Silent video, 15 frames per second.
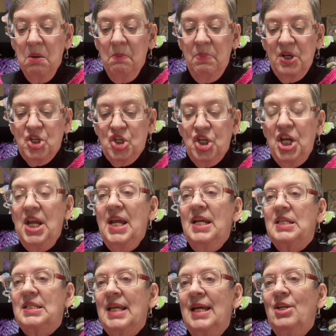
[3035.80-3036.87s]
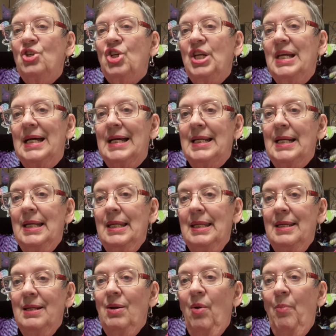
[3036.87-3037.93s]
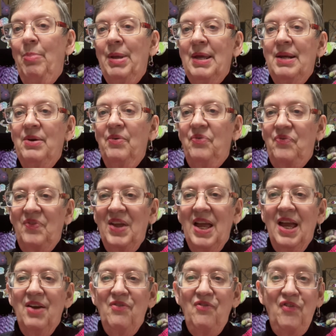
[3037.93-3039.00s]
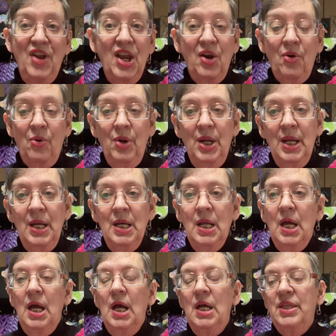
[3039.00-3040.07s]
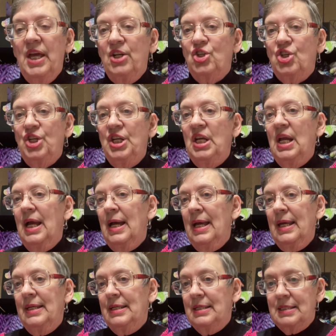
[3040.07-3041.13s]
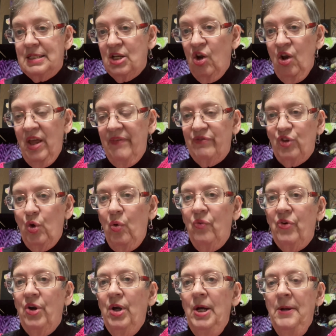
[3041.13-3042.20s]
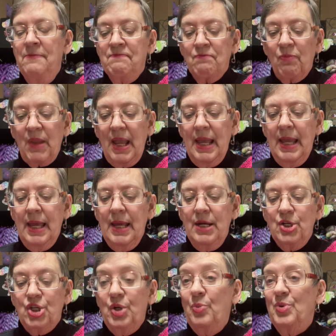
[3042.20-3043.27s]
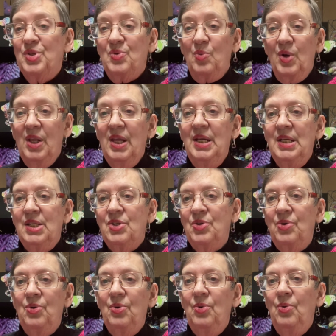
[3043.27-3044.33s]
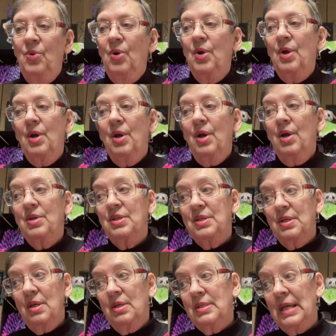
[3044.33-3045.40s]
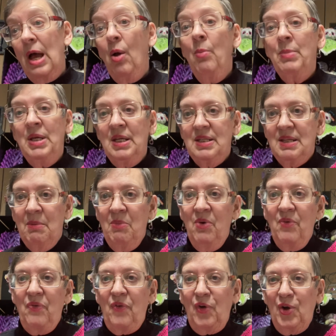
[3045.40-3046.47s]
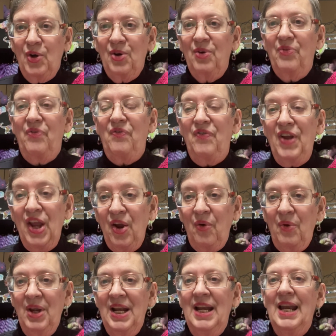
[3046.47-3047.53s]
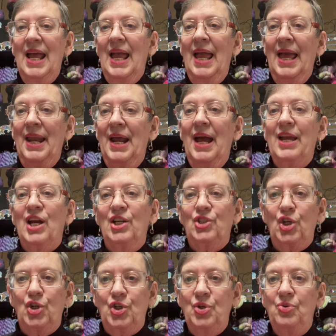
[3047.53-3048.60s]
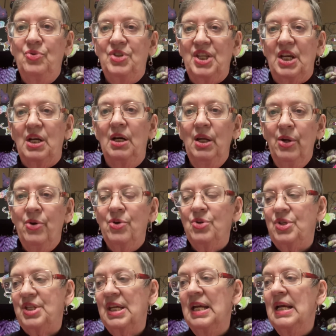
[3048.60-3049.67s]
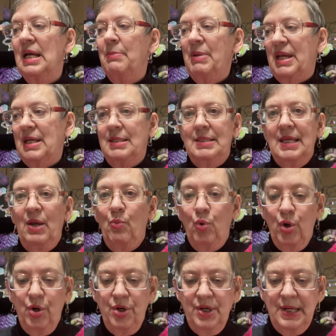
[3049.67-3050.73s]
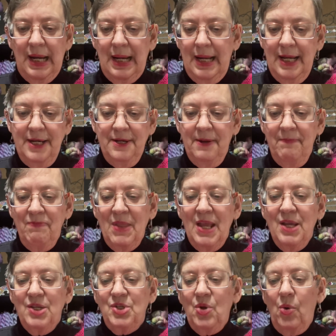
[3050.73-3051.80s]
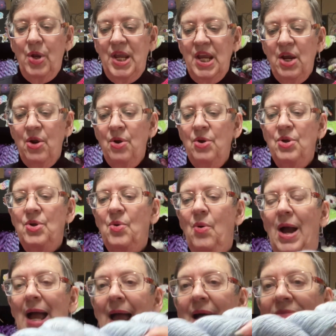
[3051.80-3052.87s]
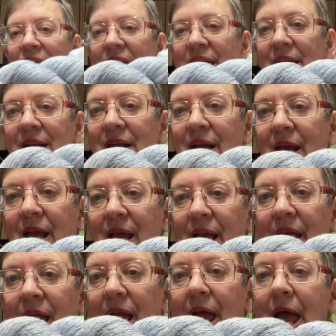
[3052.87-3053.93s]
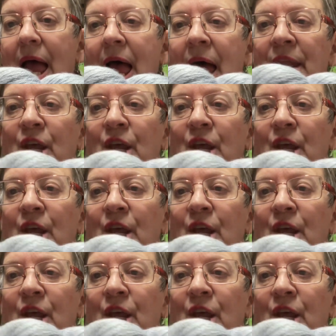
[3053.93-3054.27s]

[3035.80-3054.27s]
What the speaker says: But she said she had a little bit of fingering that she had still left over, and she was willing to sell me some of her fingering, and I got to choose the colors because they weren't dyed. So here you have it, an